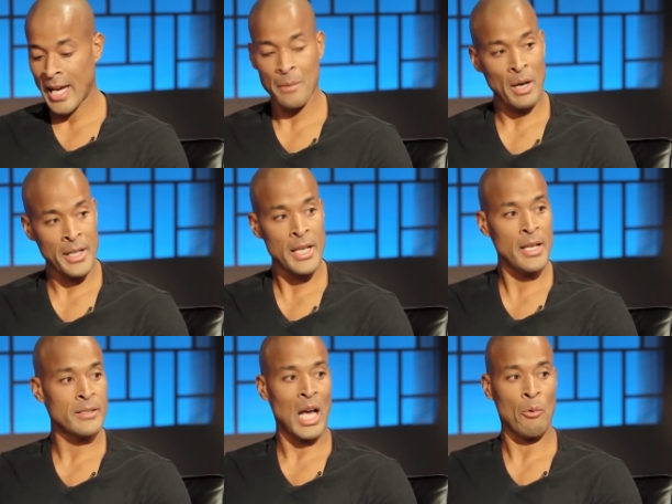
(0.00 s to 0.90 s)
down to my
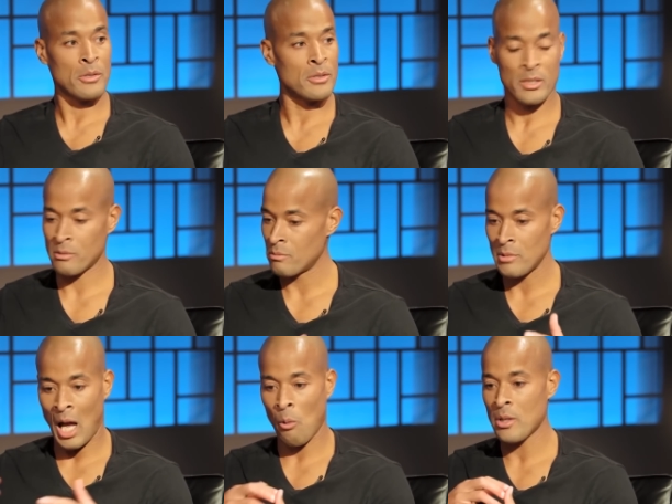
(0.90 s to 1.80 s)
knees. I was just,
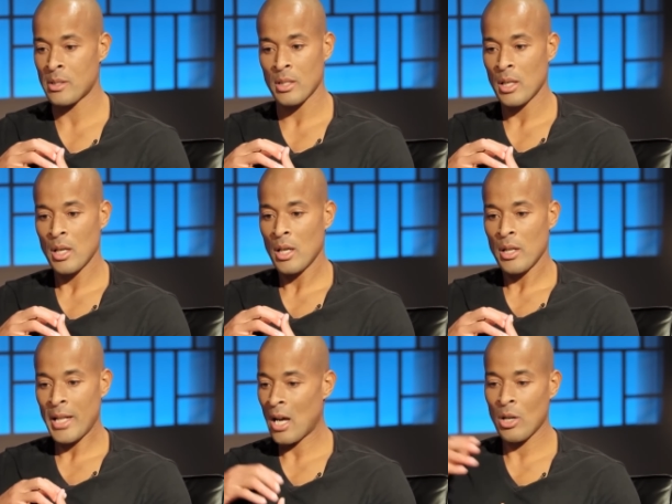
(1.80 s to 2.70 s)
I was
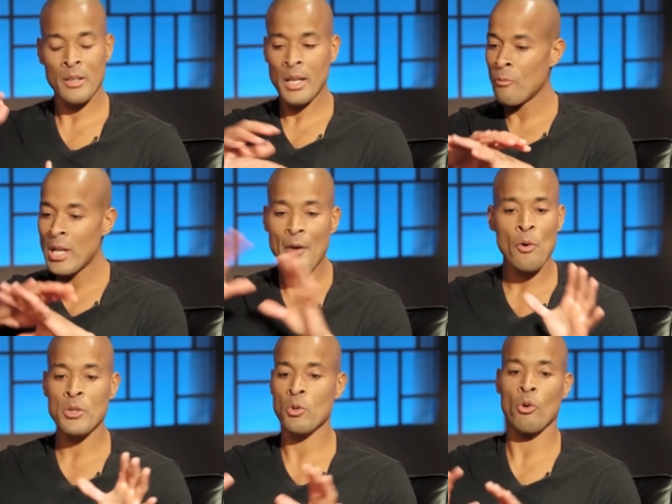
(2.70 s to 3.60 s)
not, whatever
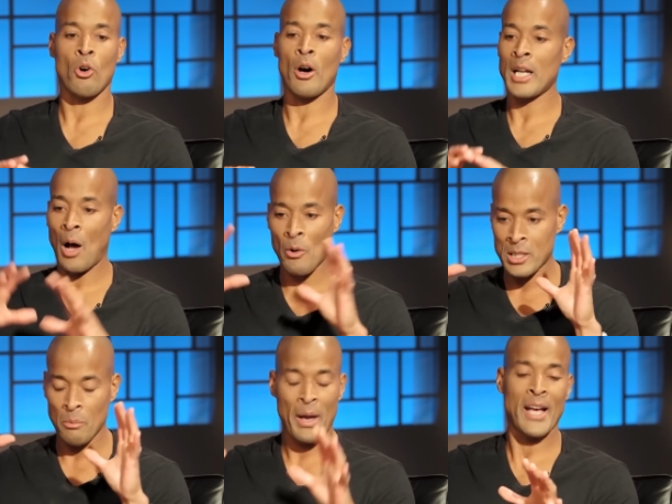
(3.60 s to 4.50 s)
was going on, I
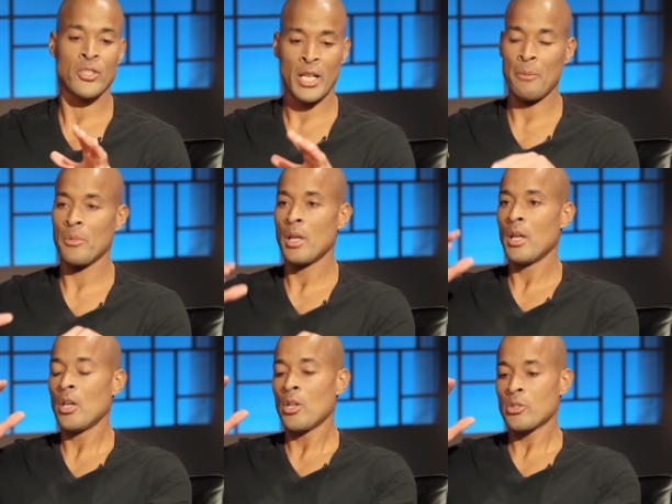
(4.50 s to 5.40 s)
was in a bad shape.
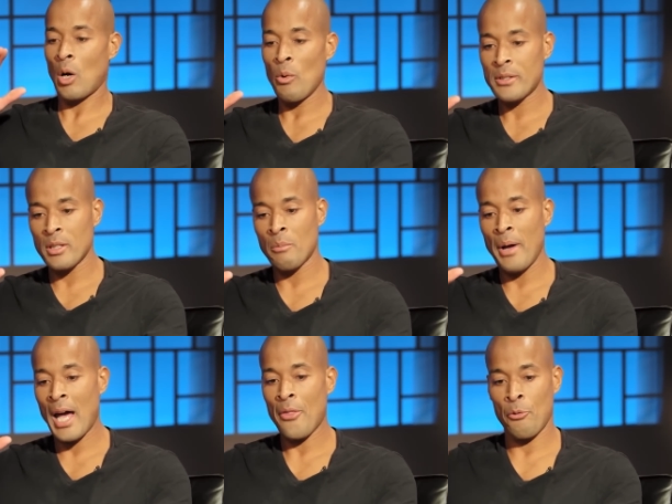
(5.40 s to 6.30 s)
So I went to the
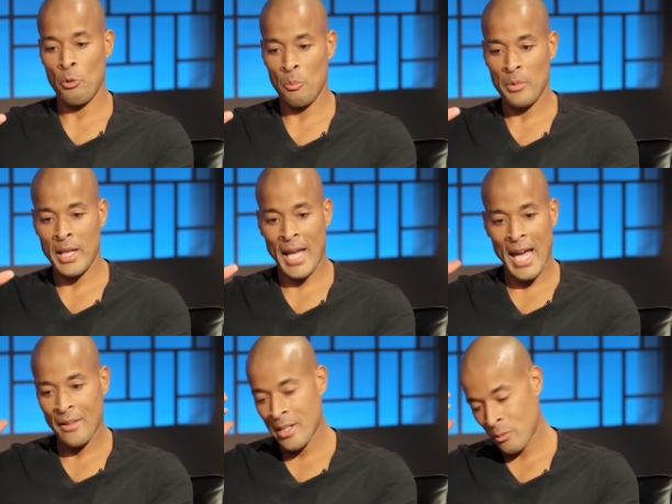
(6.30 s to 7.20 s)
bathroom and I
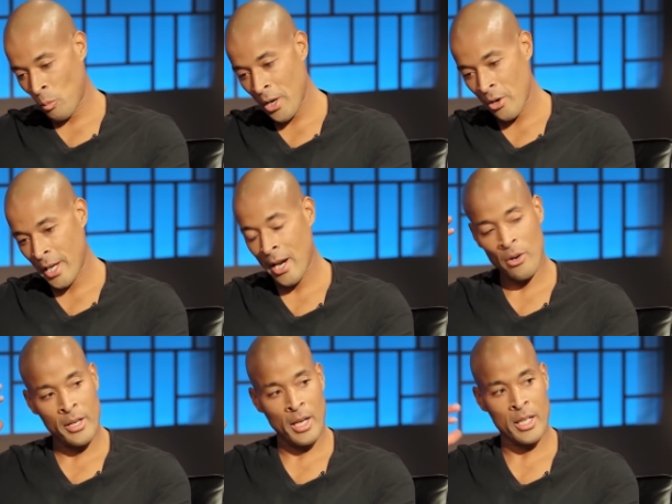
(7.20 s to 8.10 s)
had this weird
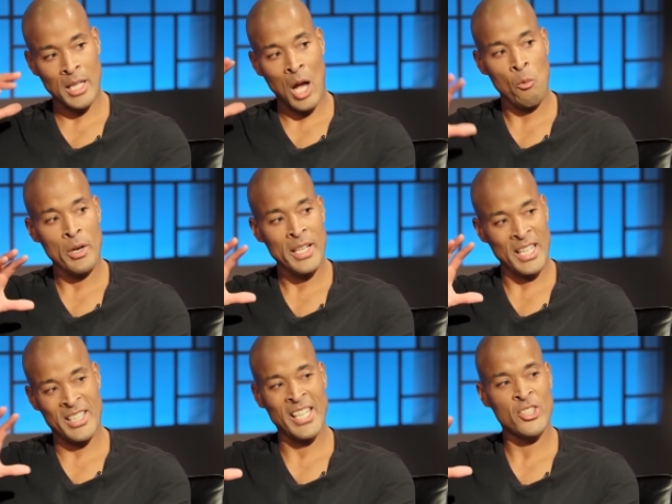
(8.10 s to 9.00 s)
haircut because I wanted
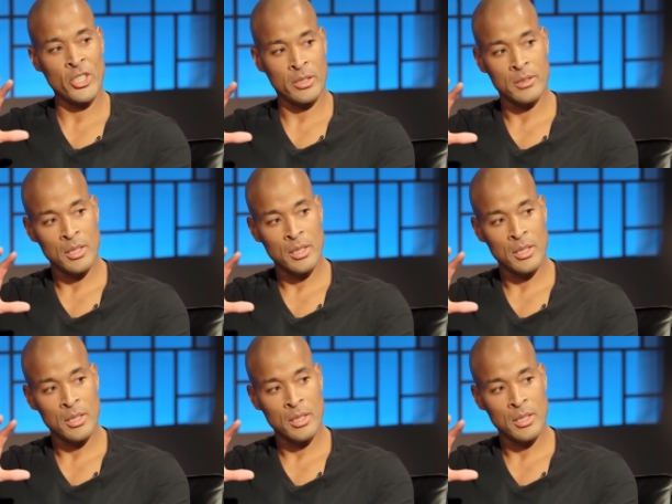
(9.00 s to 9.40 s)
attention.